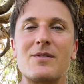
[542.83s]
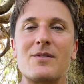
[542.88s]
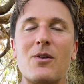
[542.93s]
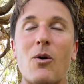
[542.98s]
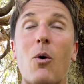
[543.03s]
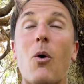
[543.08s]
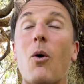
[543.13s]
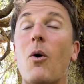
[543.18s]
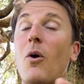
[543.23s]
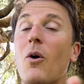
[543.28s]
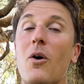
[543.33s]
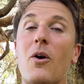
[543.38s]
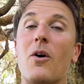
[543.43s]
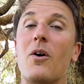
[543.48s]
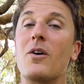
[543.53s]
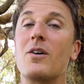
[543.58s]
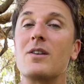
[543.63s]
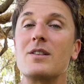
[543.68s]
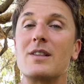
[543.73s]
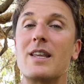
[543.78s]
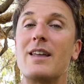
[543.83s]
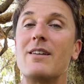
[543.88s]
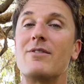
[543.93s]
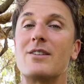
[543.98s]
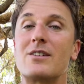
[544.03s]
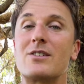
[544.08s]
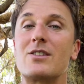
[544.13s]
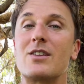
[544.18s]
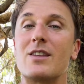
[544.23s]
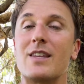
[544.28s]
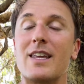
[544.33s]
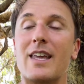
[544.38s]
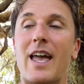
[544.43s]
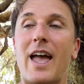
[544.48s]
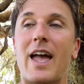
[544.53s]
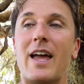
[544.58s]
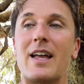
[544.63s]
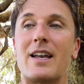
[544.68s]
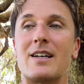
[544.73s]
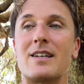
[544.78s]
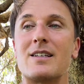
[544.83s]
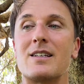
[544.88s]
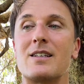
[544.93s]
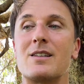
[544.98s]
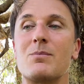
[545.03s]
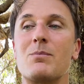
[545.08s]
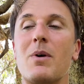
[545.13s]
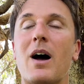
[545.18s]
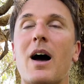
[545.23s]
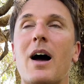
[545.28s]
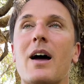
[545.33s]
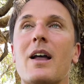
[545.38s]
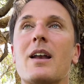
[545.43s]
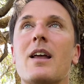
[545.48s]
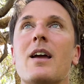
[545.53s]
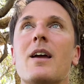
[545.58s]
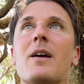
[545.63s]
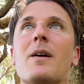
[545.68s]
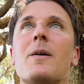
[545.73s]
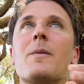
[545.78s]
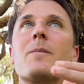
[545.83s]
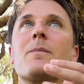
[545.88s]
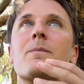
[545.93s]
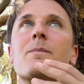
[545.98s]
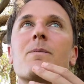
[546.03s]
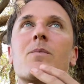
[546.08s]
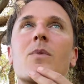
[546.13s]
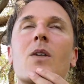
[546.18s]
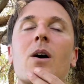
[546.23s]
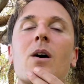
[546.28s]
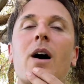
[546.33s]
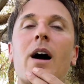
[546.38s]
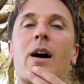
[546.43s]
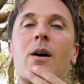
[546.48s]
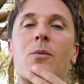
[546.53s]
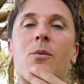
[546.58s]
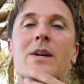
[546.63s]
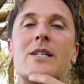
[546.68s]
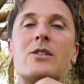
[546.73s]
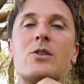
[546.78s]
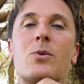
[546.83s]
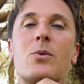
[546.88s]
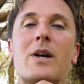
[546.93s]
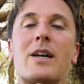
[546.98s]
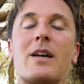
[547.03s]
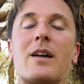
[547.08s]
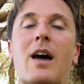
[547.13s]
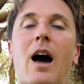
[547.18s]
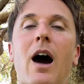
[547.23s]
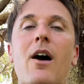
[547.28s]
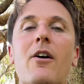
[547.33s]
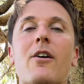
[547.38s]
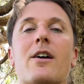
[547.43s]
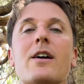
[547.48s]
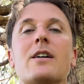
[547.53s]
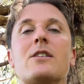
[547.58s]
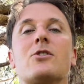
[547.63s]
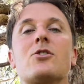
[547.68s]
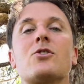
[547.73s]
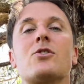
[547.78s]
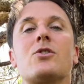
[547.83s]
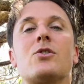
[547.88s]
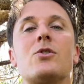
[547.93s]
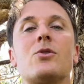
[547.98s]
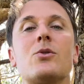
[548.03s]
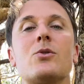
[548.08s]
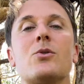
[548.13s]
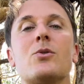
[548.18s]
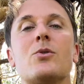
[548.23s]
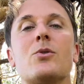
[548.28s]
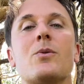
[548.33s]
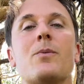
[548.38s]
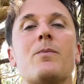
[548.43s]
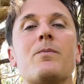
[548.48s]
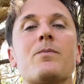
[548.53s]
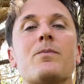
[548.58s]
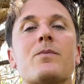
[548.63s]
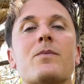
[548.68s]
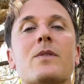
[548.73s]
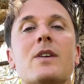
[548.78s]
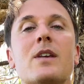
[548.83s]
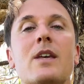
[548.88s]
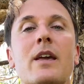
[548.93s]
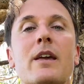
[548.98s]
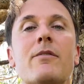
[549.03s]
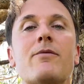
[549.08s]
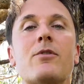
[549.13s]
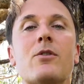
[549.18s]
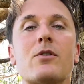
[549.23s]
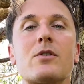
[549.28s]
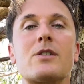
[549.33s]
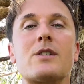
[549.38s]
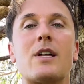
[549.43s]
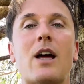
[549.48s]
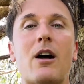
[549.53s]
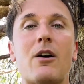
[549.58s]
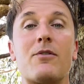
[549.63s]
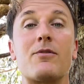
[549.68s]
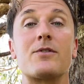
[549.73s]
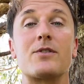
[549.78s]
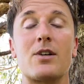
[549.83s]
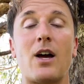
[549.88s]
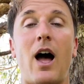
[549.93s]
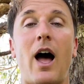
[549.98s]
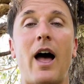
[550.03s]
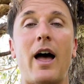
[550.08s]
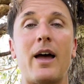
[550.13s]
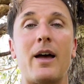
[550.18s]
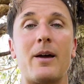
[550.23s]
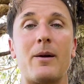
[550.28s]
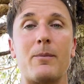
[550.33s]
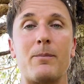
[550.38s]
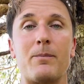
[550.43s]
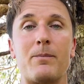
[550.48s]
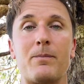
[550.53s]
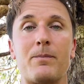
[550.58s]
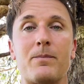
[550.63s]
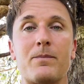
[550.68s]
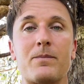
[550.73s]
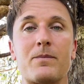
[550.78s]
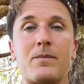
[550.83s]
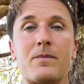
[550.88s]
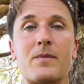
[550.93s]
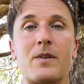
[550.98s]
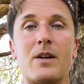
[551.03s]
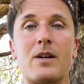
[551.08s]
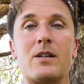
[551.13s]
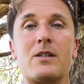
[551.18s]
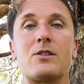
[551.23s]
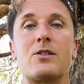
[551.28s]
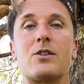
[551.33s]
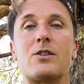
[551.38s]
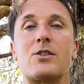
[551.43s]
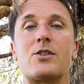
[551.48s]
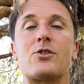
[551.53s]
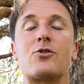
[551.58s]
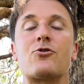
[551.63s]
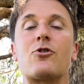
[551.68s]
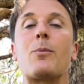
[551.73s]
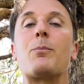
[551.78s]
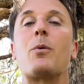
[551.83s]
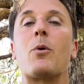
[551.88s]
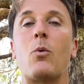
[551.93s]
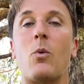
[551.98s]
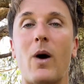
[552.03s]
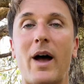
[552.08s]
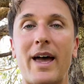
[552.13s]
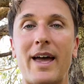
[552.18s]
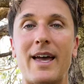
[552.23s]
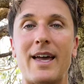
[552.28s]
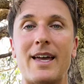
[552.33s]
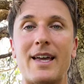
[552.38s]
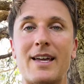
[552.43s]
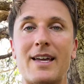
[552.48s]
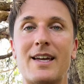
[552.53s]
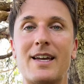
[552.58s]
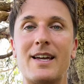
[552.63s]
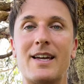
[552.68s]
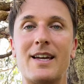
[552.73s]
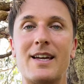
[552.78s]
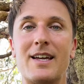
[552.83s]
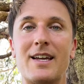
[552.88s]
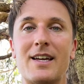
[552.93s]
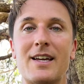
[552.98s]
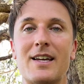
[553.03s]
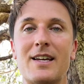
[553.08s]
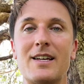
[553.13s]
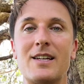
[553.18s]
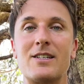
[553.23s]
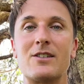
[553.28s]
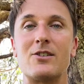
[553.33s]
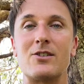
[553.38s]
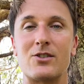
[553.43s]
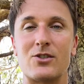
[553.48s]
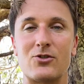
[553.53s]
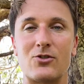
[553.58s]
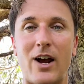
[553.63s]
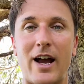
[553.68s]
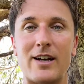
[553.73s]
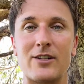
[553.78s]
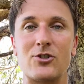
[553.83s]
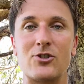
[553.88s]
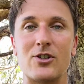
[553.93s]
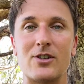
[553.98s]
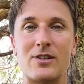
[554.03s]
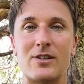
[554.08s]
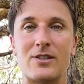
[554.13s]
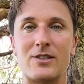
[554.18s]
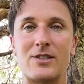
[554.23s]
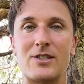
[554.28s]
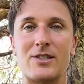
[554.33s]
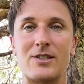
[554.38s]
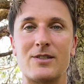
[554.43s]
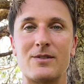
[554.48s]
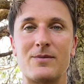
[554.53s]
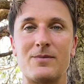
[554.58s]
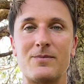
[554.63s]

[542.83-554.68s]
or leave it to the end. But we do encourage to give yourself time to strip away distractions.